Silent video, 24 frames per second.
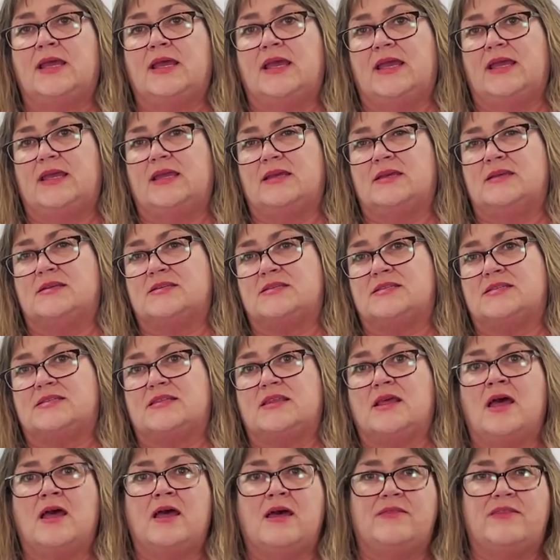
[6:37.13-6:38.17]
is
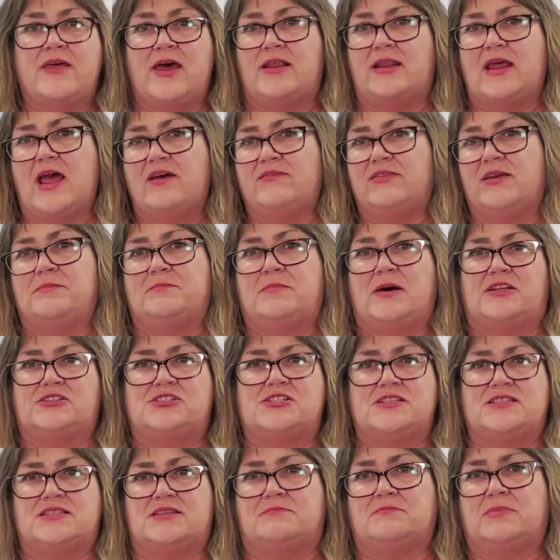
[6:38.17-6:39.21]
that having
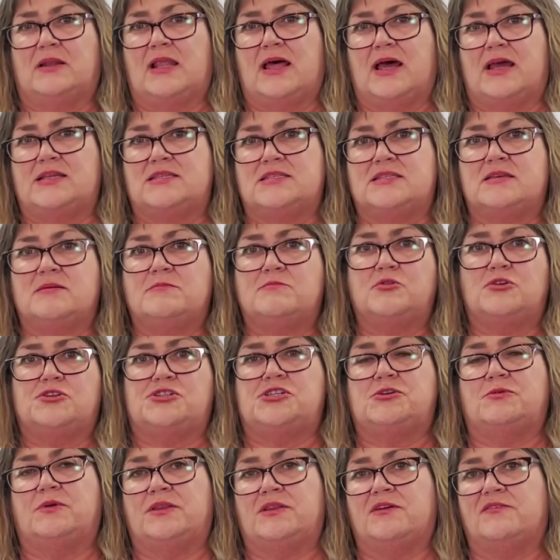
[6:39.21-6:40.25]
budgets in place puts
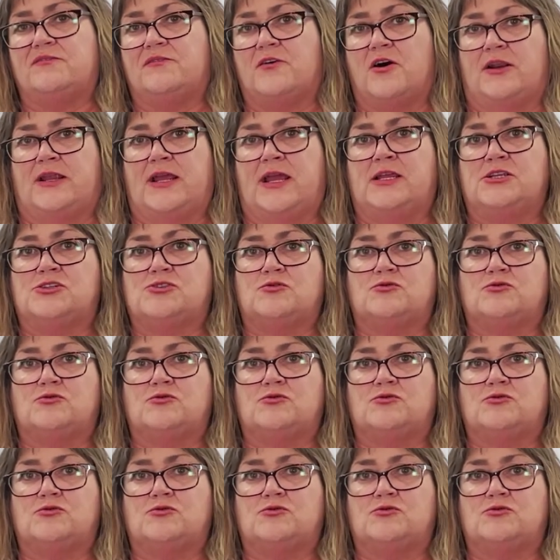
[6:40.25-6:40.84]
you in the financial